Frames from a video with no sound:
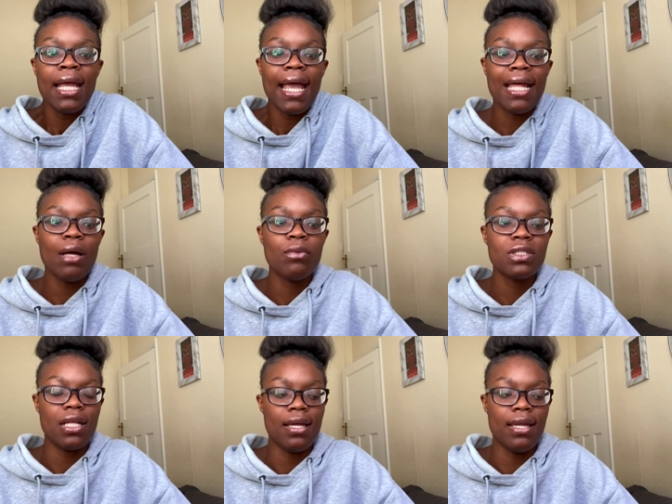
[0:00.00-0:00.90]
And I was
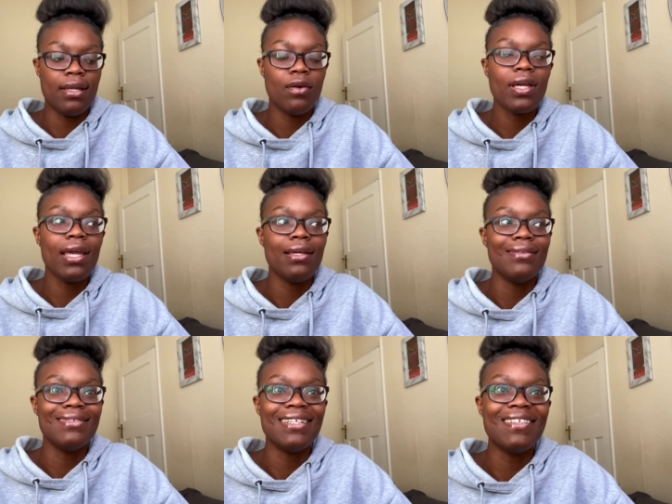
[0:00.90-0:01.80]
like, okay,
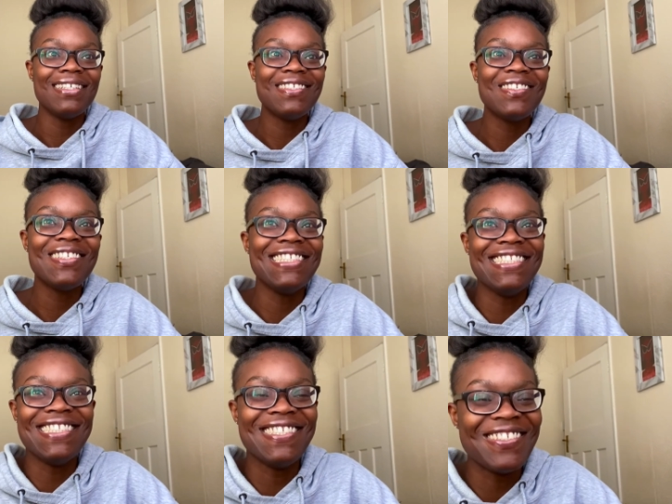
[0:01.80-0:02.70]
what am I doing?
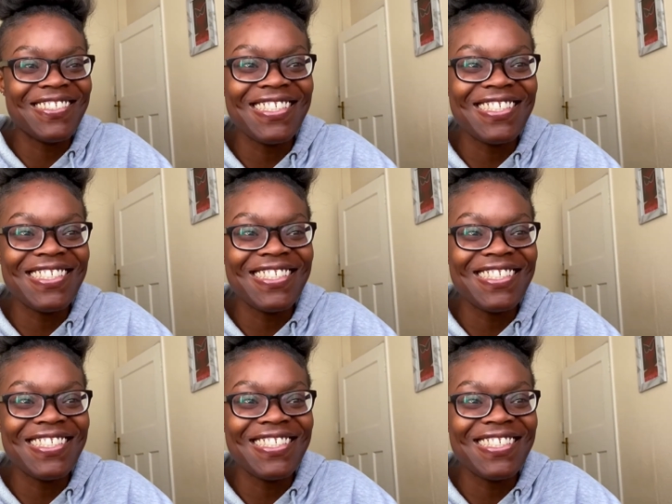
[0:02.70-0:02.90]
You know,